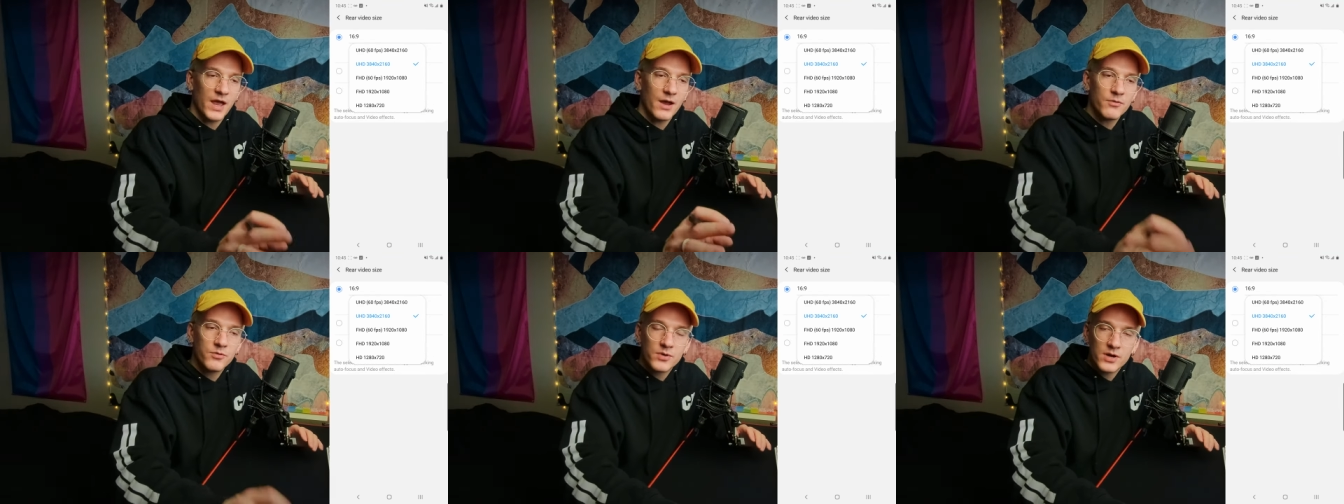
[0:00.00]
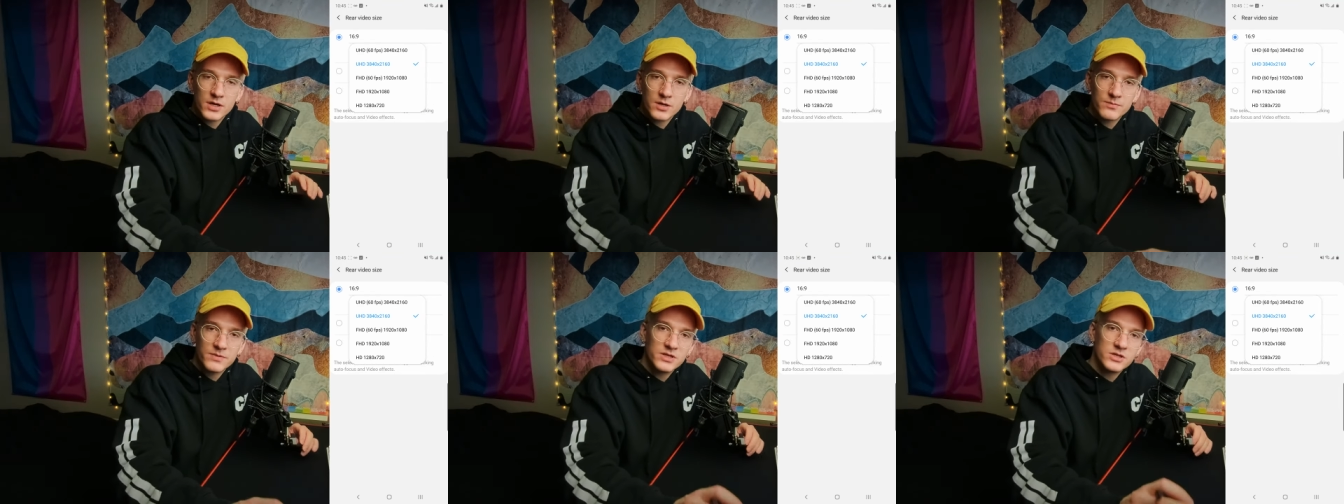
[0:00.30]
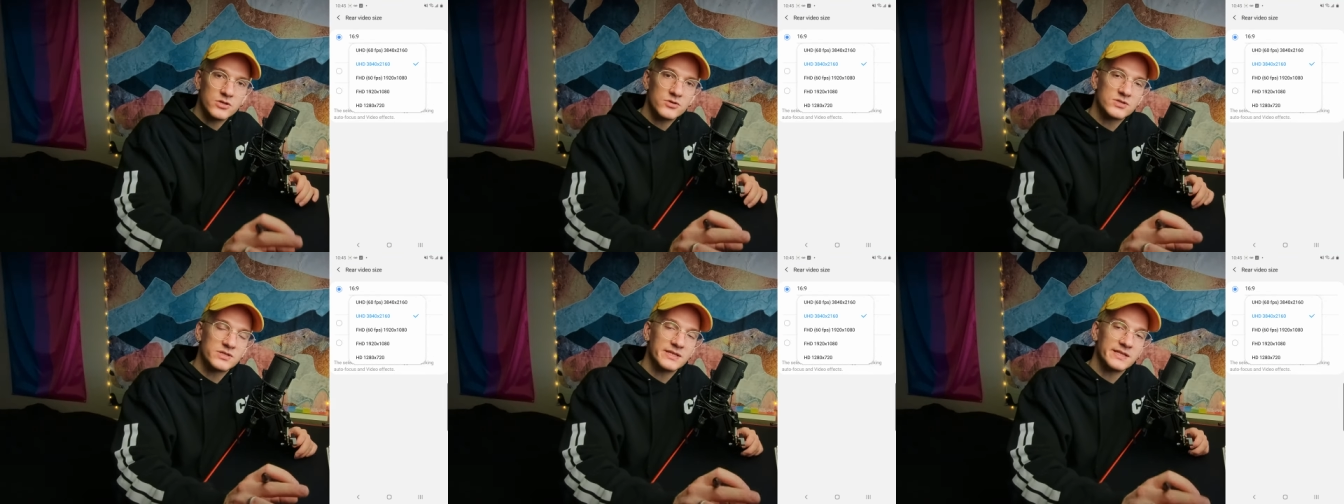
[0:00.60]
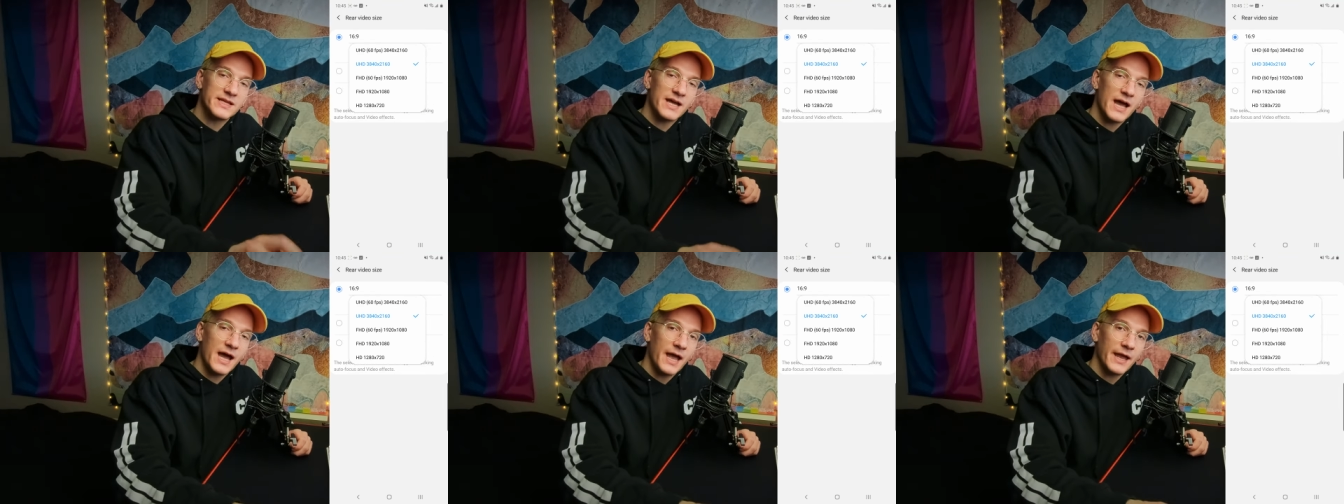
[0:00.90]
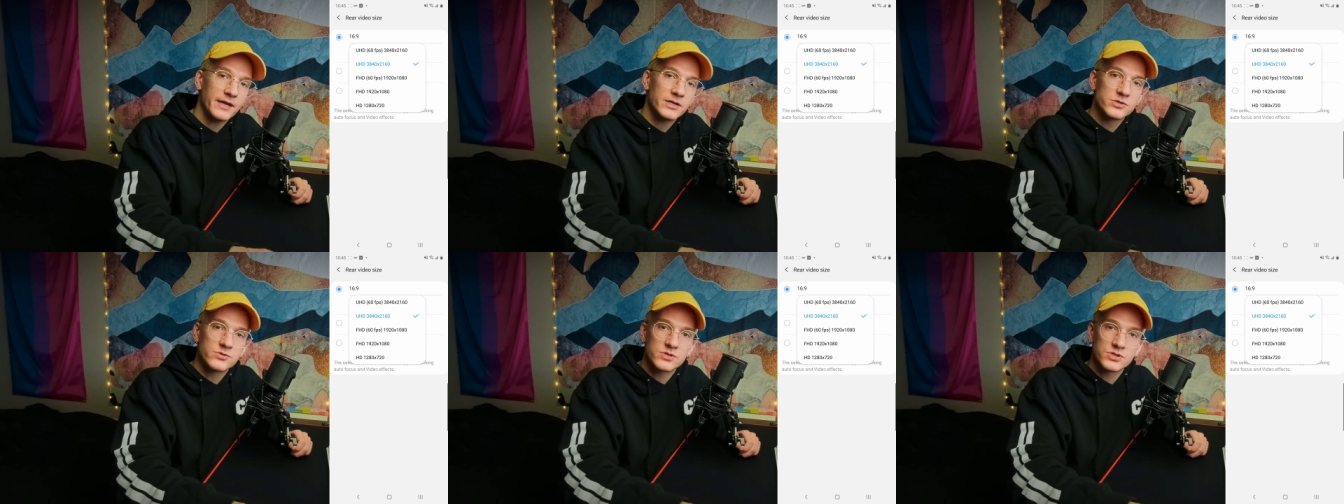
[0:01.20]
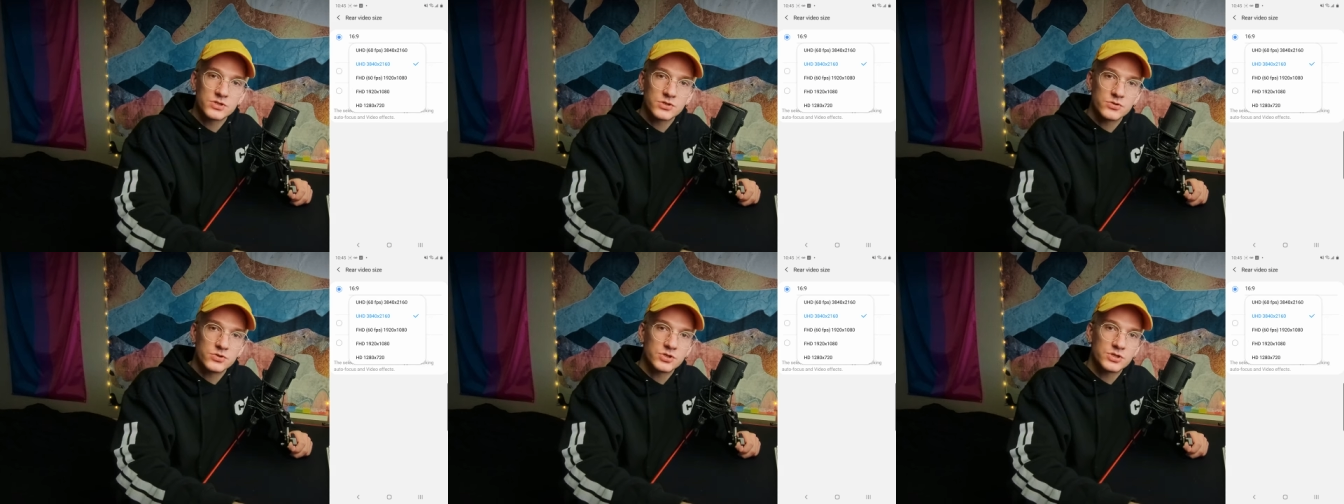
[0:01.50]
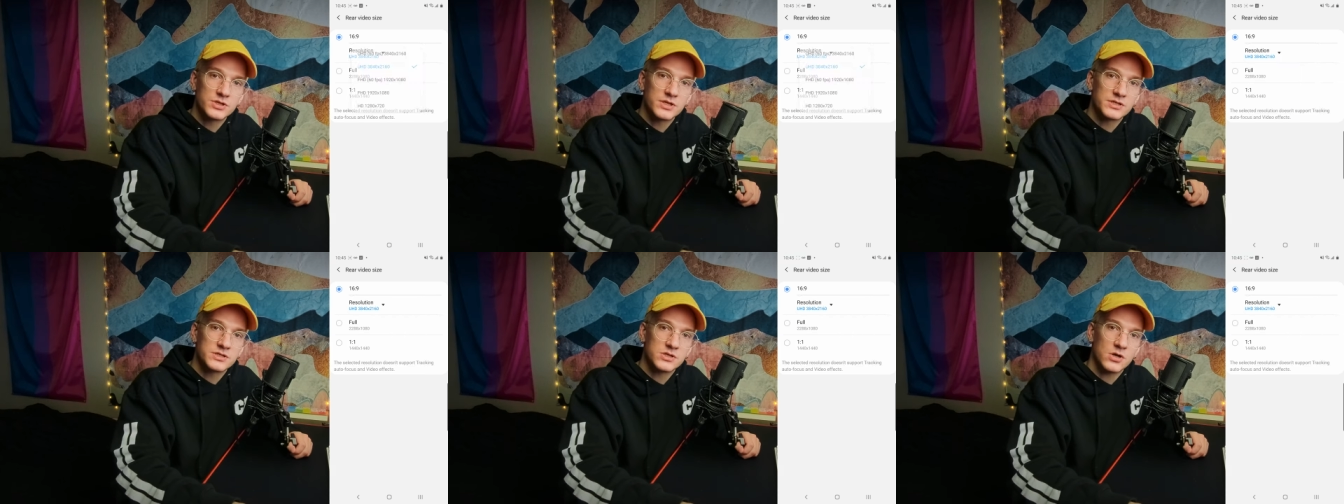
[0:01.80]
I would recommend using the highest
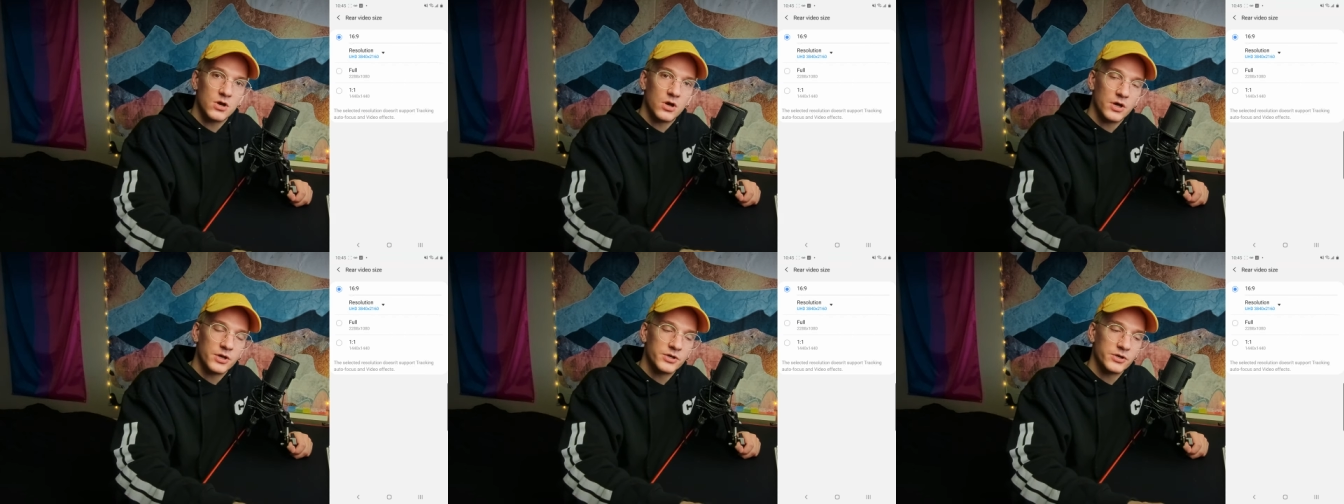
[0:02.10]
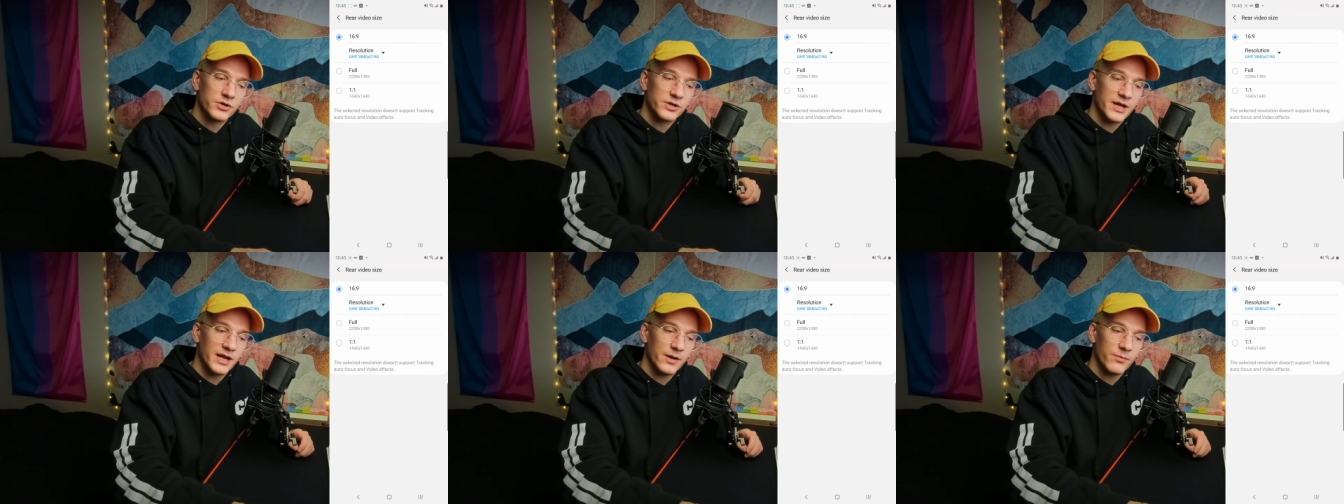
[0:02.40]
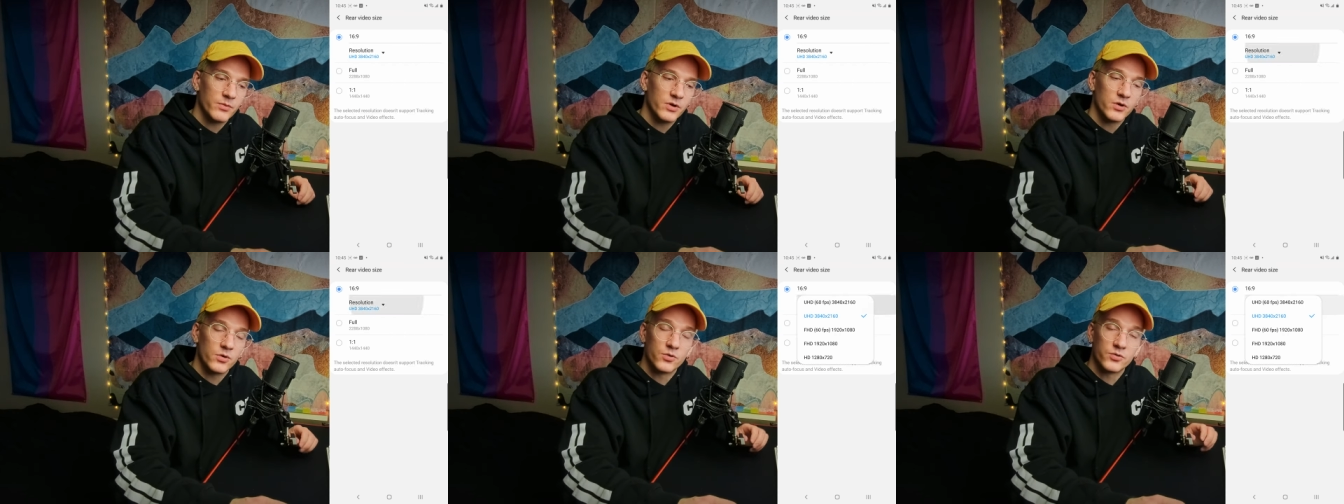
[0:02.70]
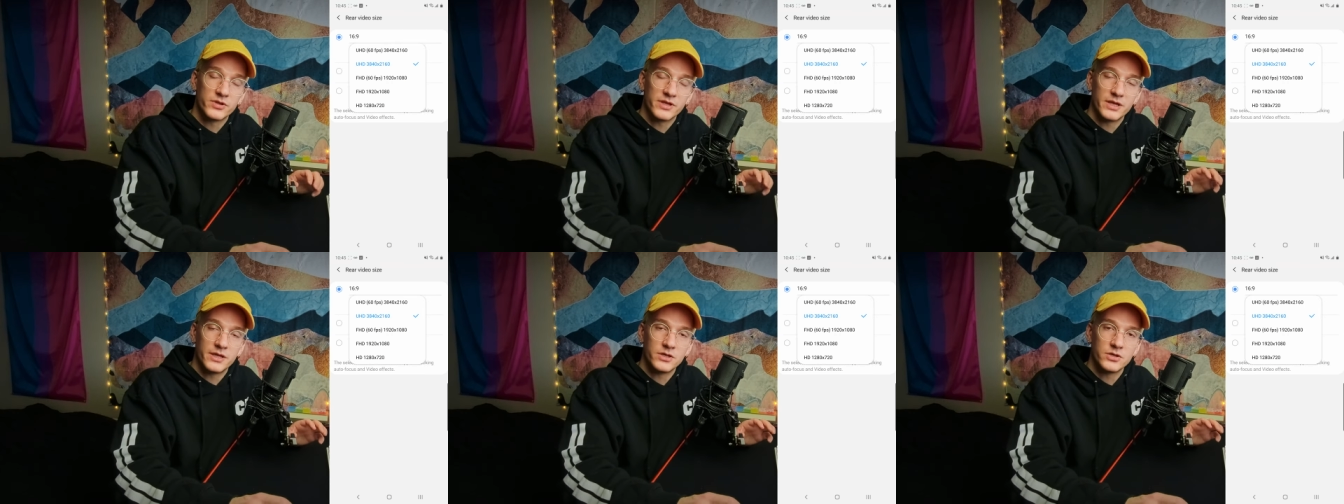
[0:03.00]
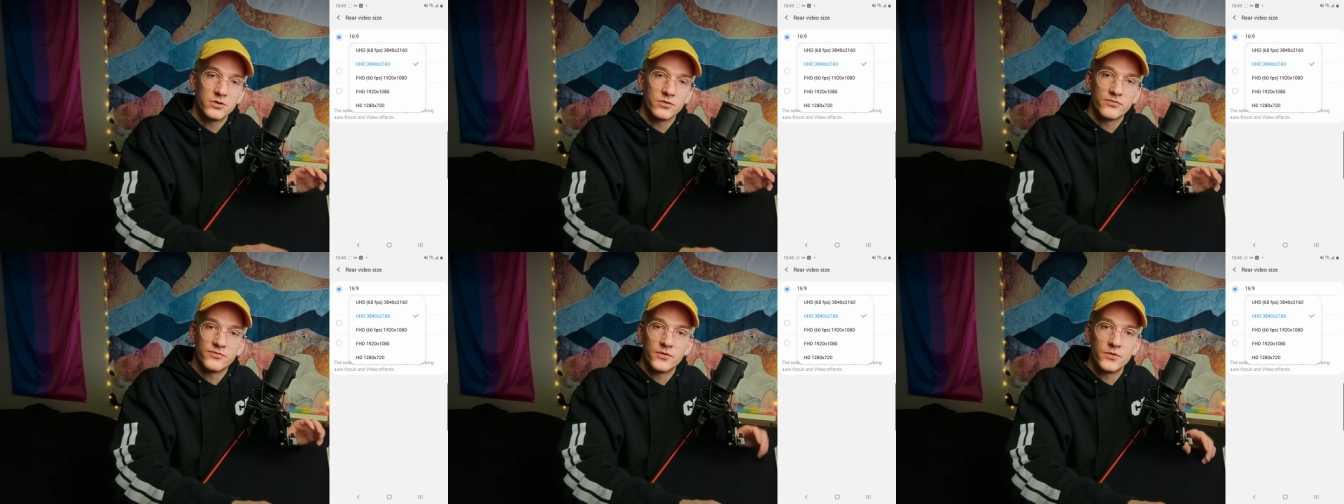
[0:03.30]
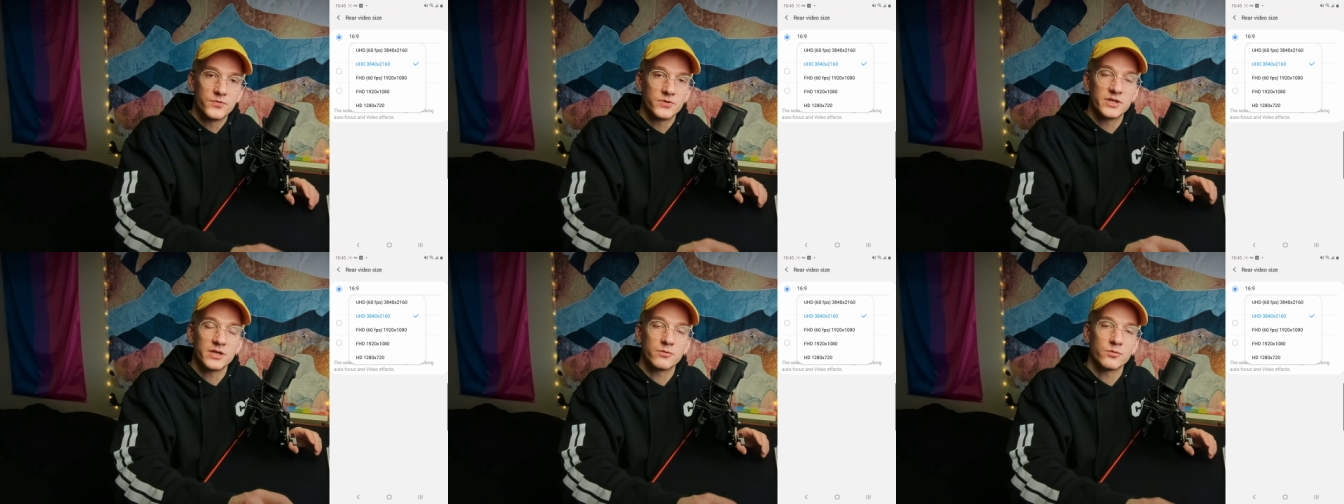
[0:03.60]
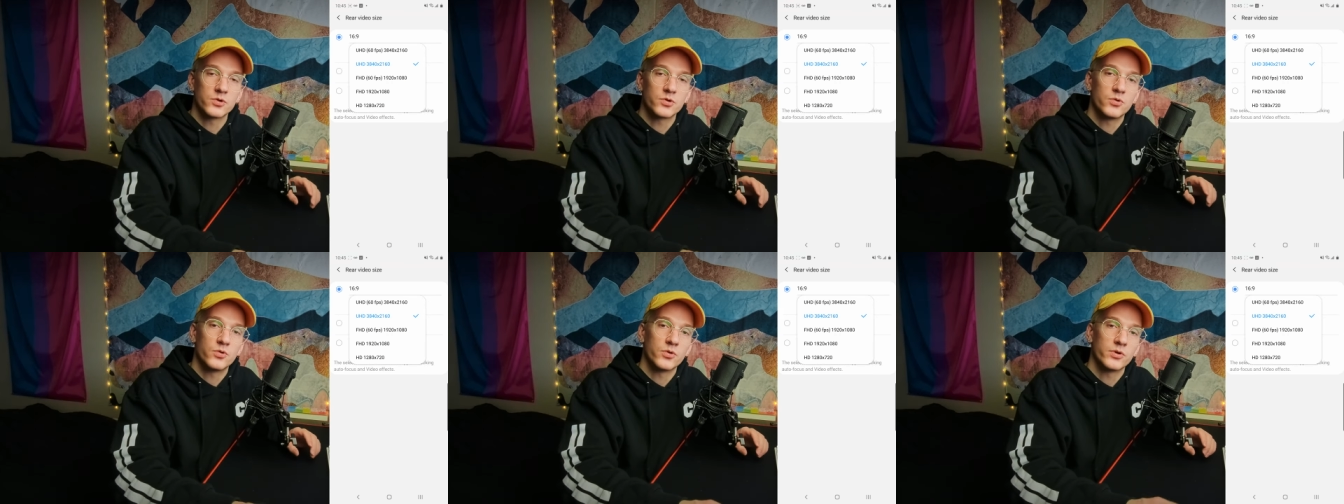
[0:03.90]
resolution that's on your camera or that your phone can
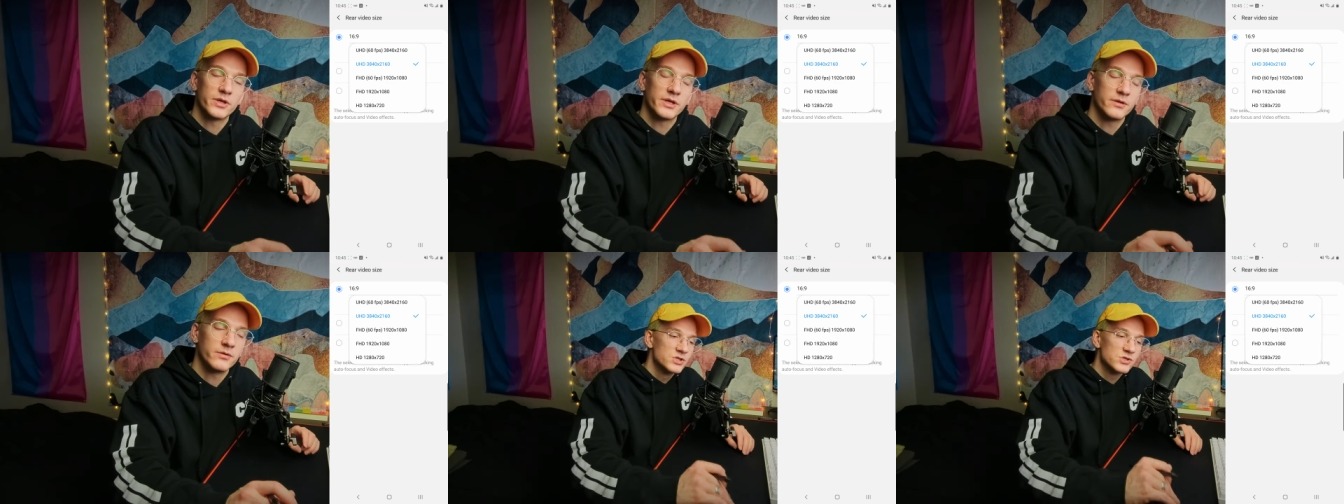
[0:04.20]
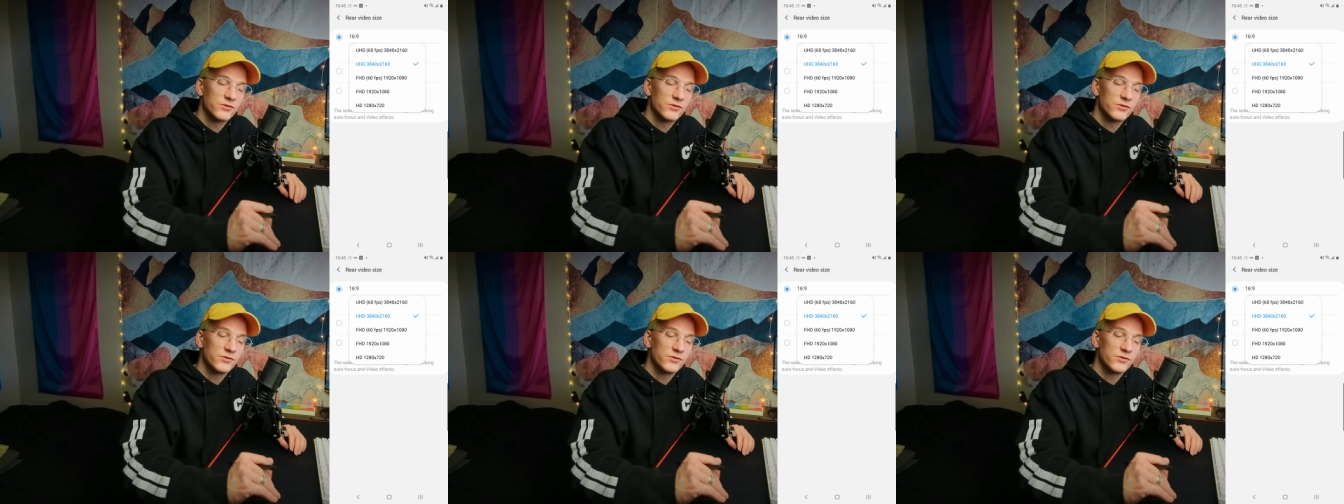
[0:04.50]
record in.